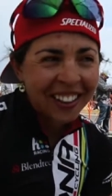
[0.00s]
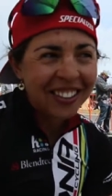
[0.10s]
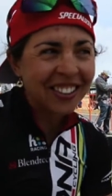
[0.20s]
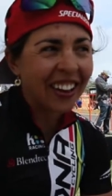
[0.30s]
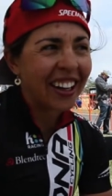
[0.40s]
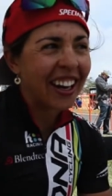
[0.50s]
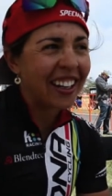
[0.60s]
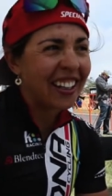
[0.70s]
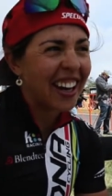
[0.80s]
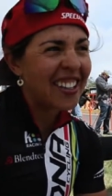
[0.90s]
so I
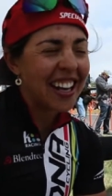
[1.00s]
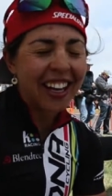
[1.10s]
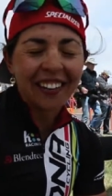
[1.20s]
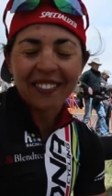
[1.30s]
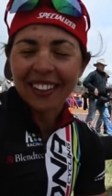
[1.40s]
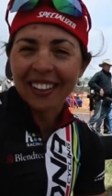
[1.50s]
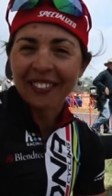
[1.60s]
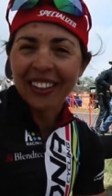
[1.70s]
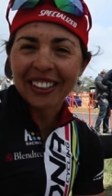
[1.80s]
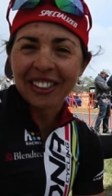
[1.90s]
kind of I sat up a little
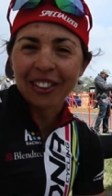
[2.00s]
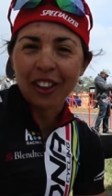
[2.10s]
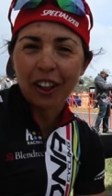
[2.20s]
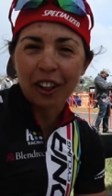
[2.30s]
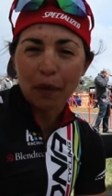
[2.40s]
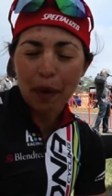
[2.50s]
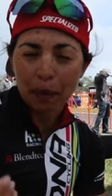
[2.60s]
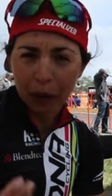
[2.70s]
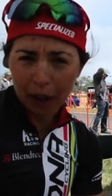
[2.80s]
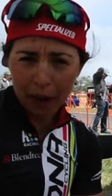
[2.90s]
bit too to get
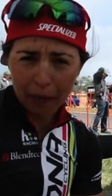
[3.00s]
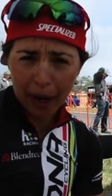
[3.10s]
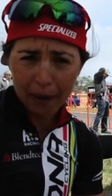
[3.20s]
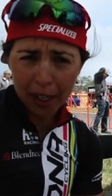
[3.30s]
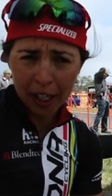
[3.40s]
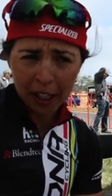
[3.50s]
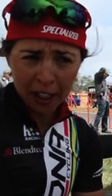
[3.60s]
people to come by me